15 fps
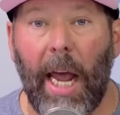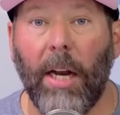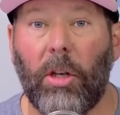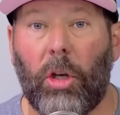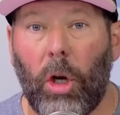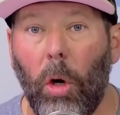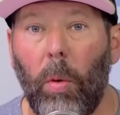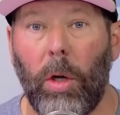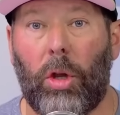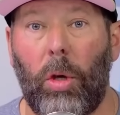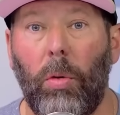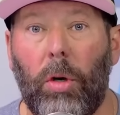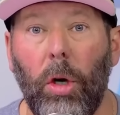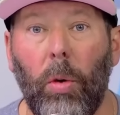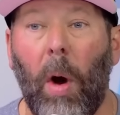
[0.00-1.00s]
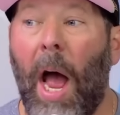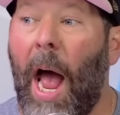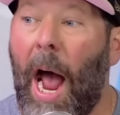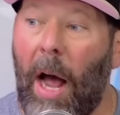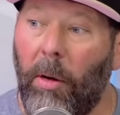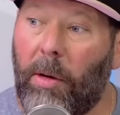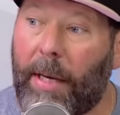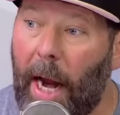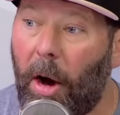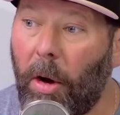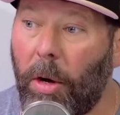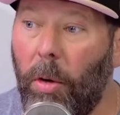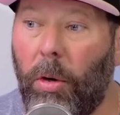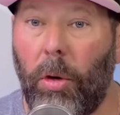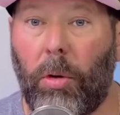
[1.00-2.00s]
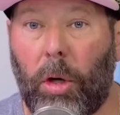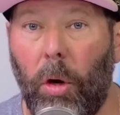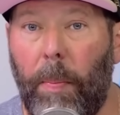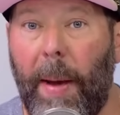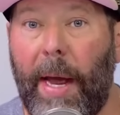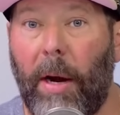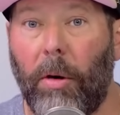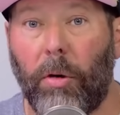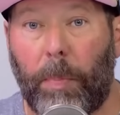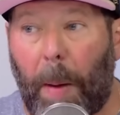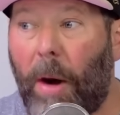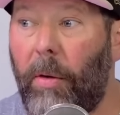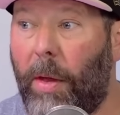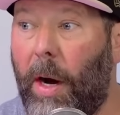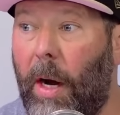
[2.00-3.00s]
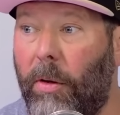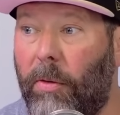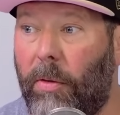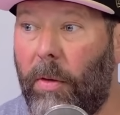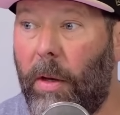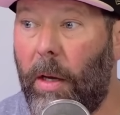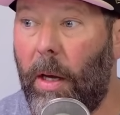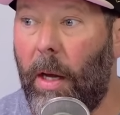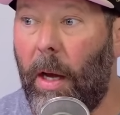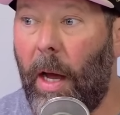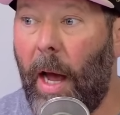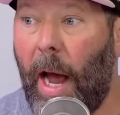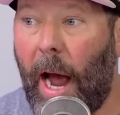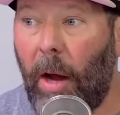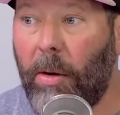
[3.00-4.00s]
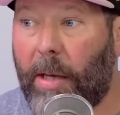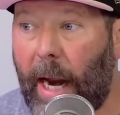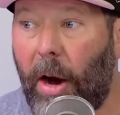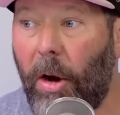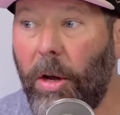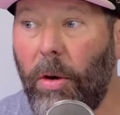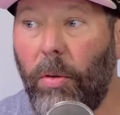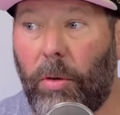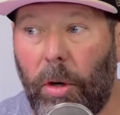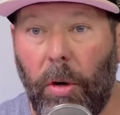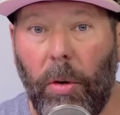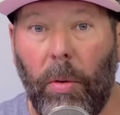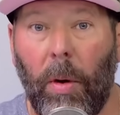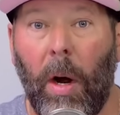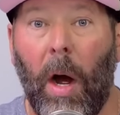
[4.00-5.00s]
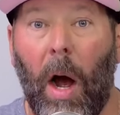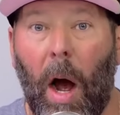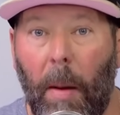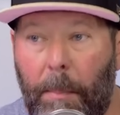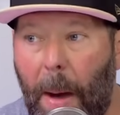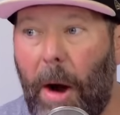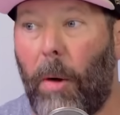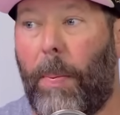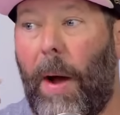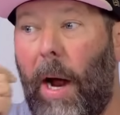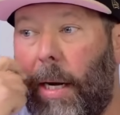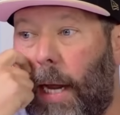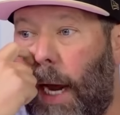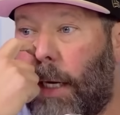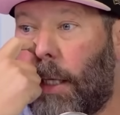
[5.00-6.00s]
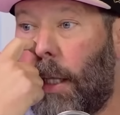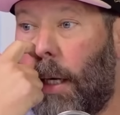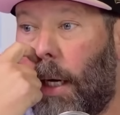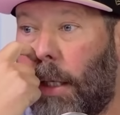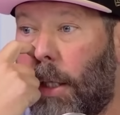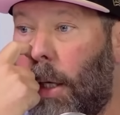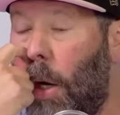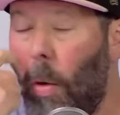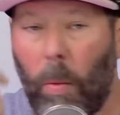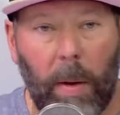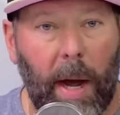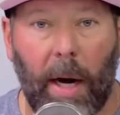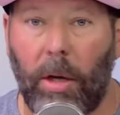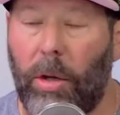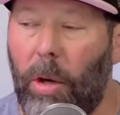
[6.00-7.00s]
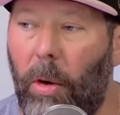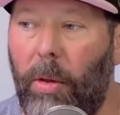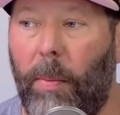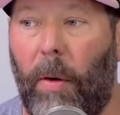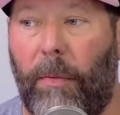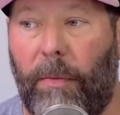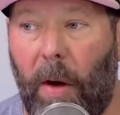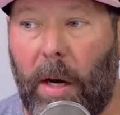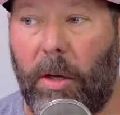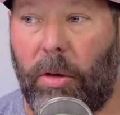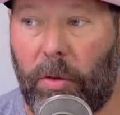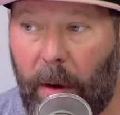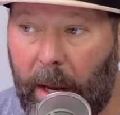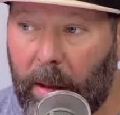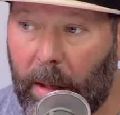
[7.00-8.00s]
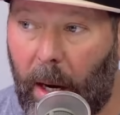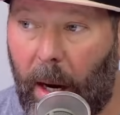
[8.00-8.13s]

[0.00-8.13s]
can't do what you do. How dare you do two Bay better than us? How dare you do a better podcast than us? We got to show them our strength,